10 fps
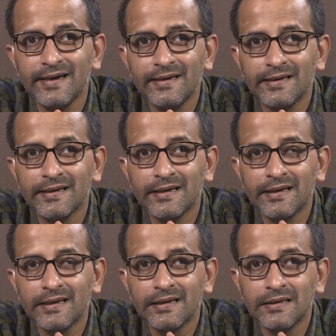Eh?
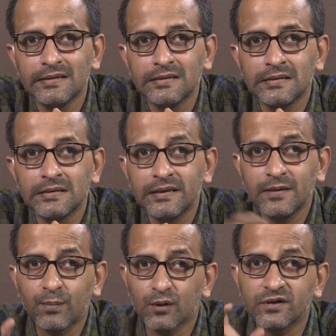
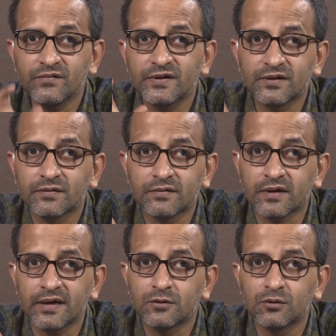Then positivists
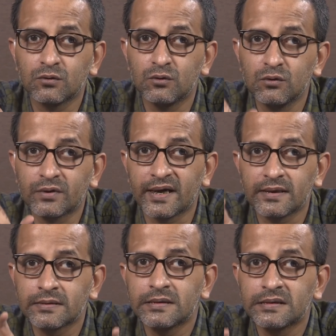try to look
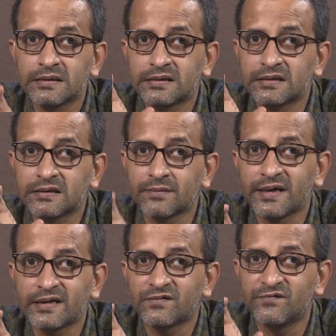at
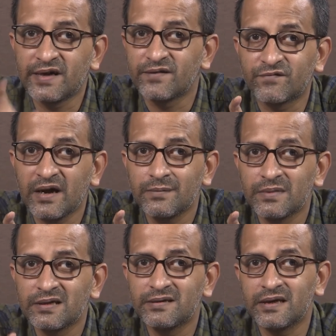systematic
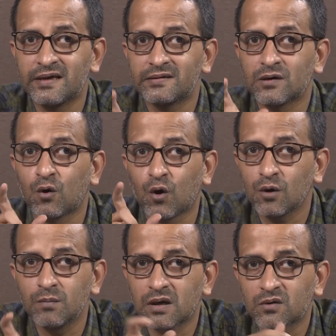verifiability as a
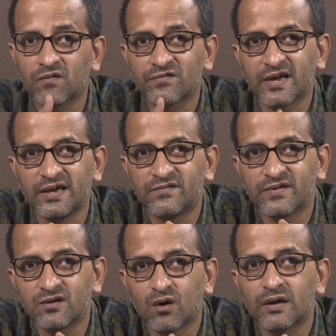hallmark of
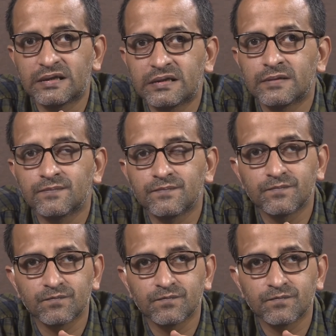scientific knowledge.